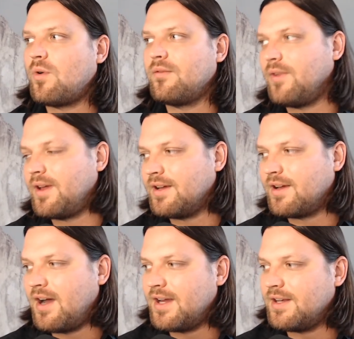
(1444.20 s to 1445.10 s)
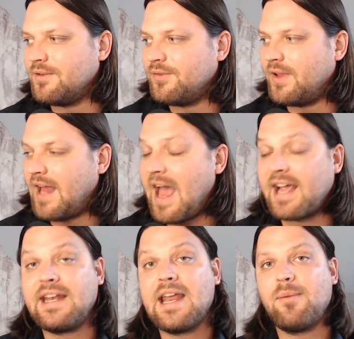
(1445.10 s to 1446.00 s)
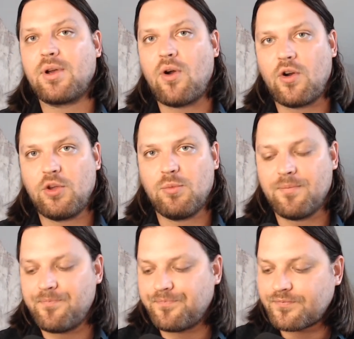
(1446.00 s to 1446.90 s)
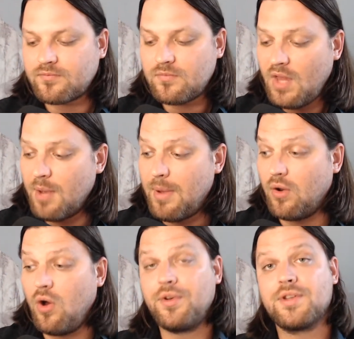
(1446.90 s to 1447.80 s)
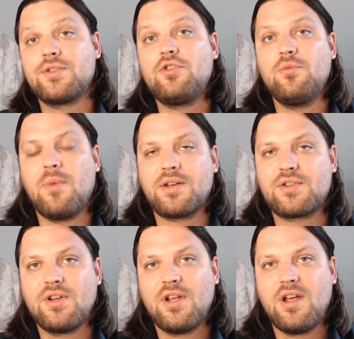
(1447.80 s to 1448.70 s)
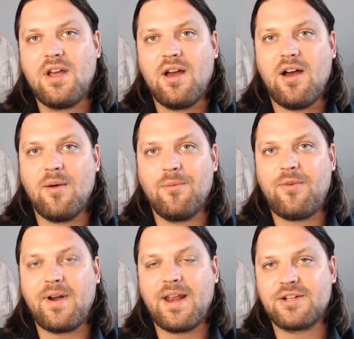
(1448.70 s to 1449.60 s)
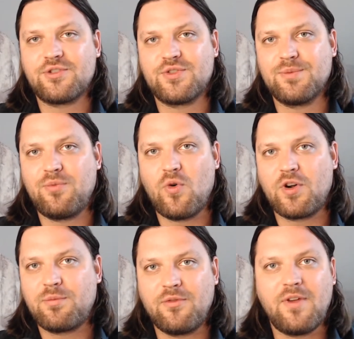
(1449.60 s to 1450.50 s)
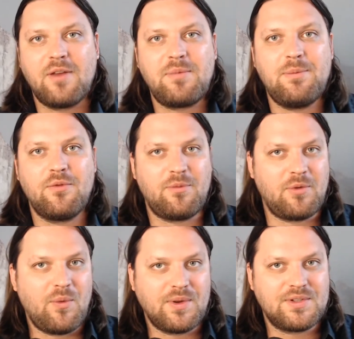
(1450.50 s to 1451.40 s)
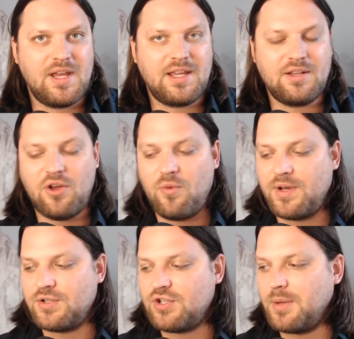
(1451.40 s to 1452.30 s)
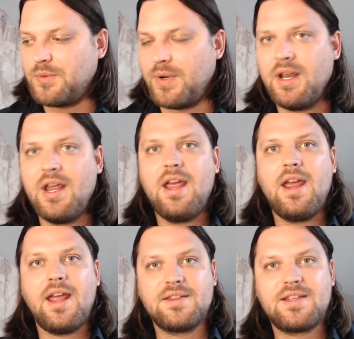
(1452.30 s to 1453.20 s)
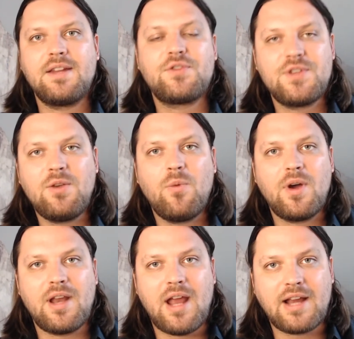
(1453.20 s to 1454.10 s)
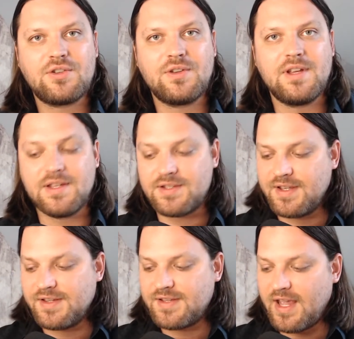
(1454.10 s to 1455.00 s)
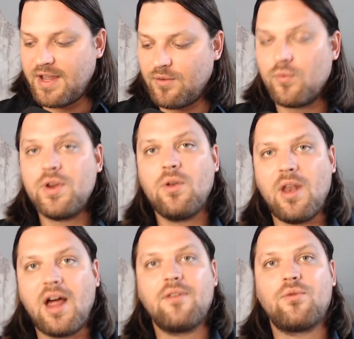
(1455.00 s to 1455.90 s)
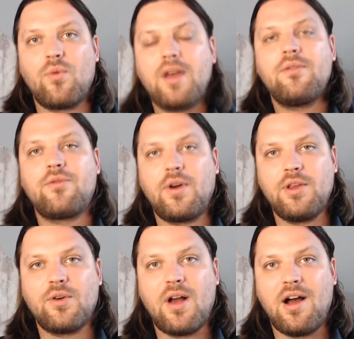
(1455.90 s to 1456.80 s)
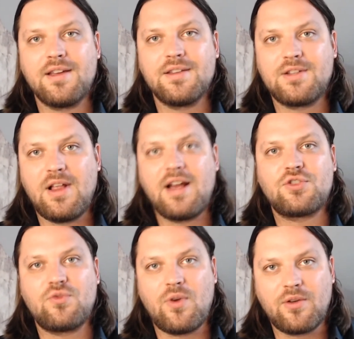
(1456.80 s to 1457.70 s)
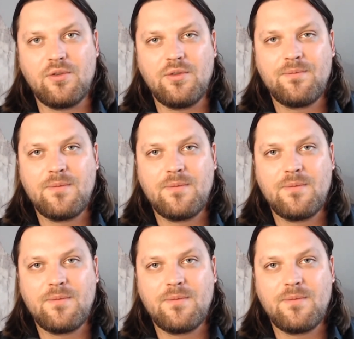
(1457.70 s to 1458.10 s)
of like a kind of like academic argument about, oh, does too much financial support prevent people from going and taking low-wage jobs, right? Instead of seeing what it actually is a real life, right in front of your eyes, class struggle